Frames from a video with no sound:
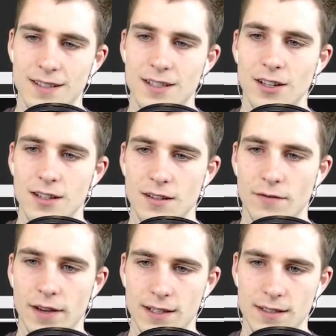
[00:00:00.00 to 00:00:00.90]
Still doesn't
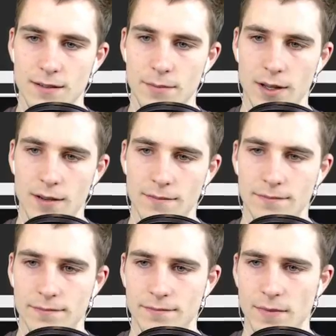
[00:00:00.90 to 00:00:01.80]
fix it, but
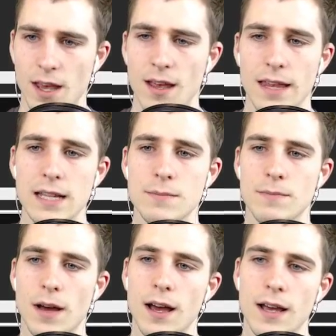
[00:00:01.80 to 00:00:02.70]
that's
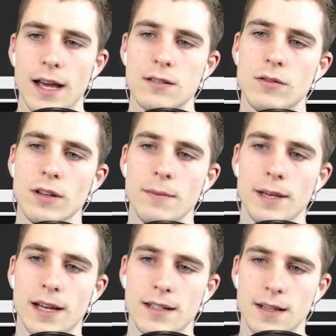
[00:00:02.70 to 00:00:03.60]
it's really
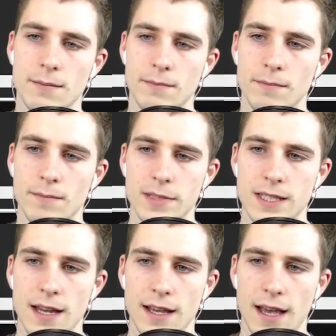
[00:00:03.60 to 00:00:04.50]
because I'm
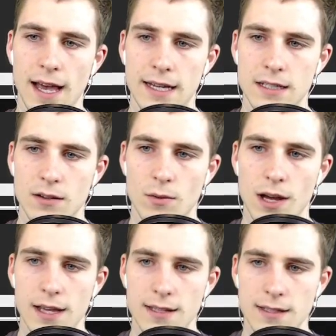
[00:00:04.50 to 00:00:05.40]
setting X and Y
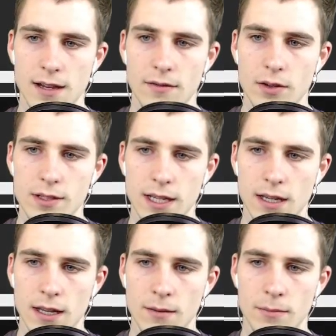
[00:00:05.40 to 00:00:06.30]
instead of using
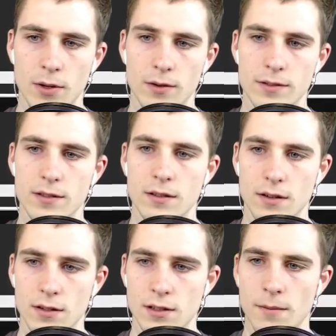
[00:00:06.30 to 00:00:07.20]
an impulse
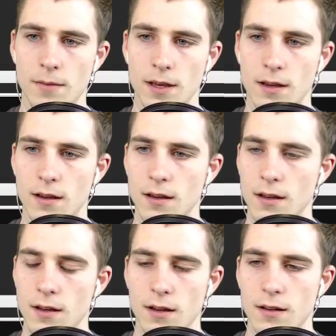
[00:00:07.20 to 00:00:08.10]
or something.
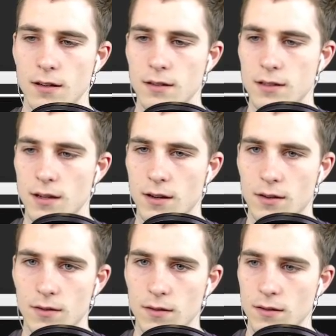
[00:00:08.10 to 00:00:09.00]

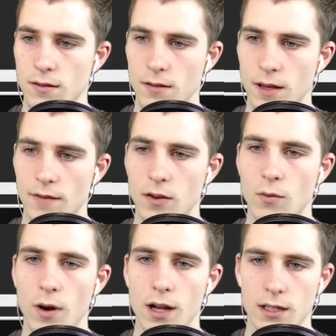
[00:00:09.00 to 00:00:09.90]
So if you
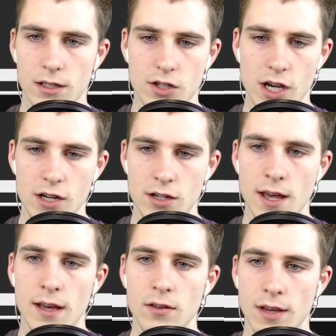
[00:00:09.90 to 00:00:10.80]
want to change
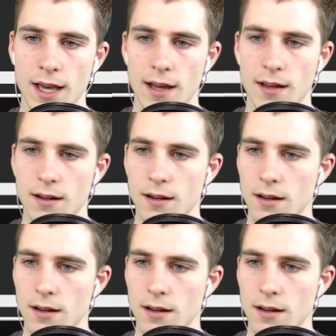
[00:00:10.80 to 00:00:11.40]
that, you can.